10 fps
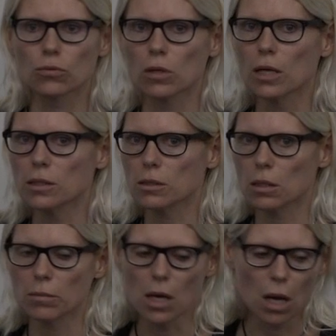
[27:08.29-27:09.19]
with
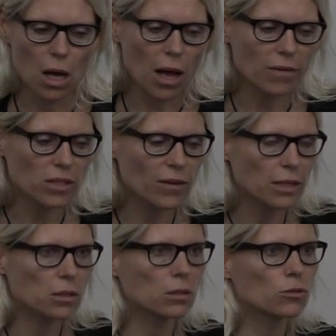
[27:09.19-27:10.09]
autism have
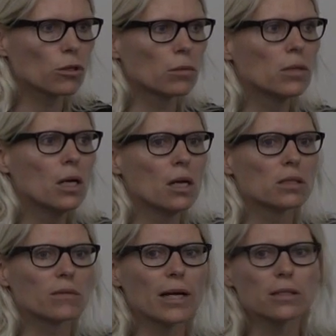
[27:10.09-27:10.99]
Savant syndrome.
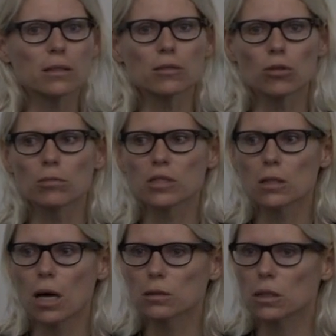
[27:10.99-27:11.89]
Savant syndrome is
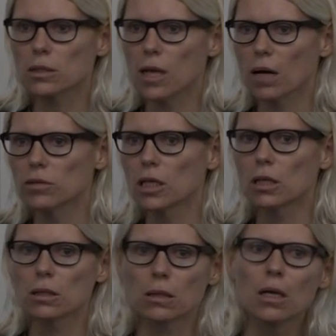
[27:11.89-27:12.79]
not just
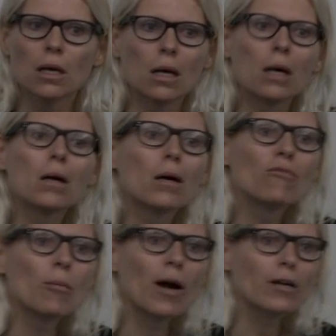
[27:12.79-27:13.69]
having
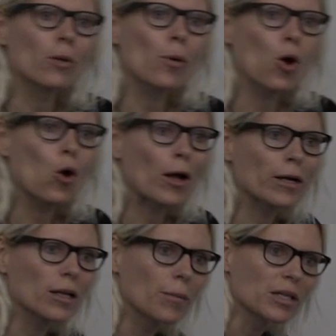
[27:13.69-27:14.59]
remarkable
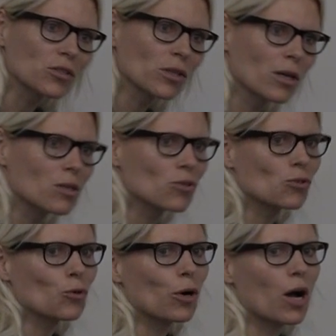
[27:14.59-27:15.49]
academic
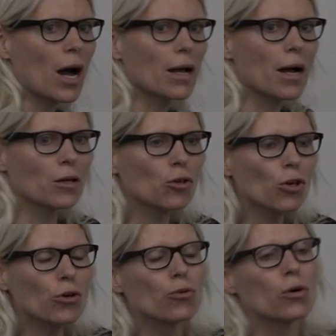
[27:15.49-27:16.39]
skills or a high
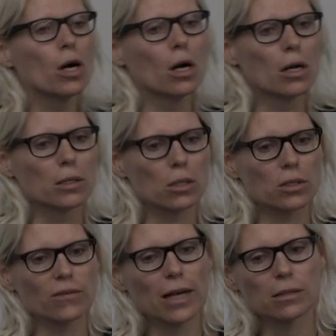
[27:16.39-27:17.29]
IQ. So
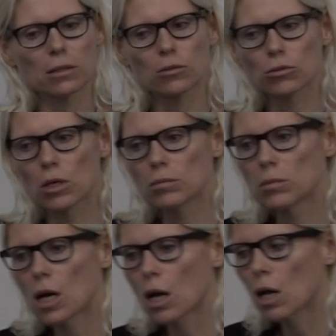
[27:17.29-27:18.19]
Savant
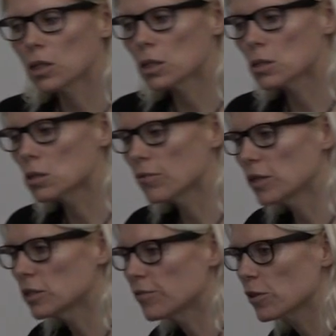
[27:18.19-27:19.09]
syndrome is
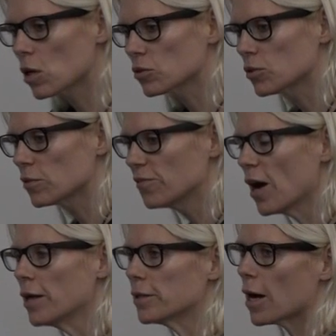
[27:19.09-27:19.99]
very difficult to
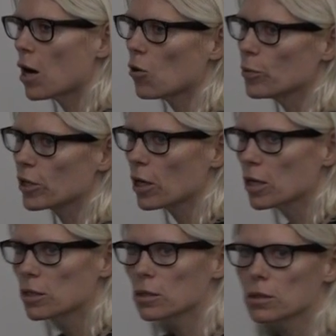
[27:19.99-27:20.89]
define now
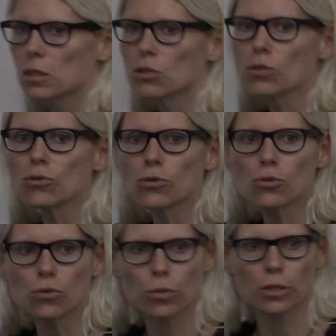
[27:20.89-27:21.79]
because it
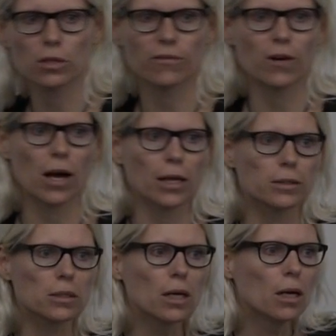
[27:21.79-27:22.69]
used to be
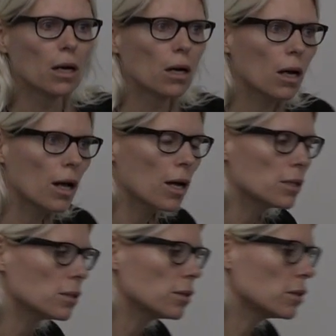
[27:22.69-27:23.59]
defined
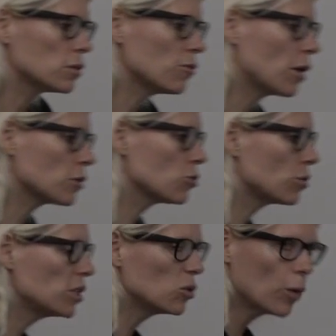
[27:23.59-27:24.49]
in a
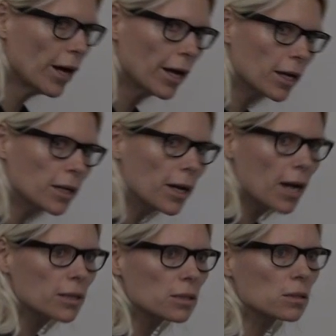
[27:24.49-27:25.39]
derogatory way
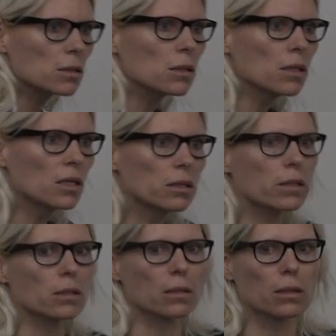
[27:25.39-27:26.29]
as the
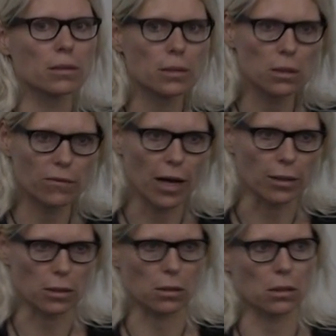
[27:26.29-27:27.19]
idiot
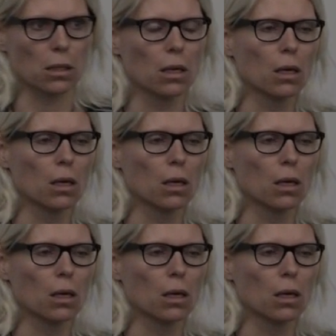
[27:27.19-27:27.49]
savants.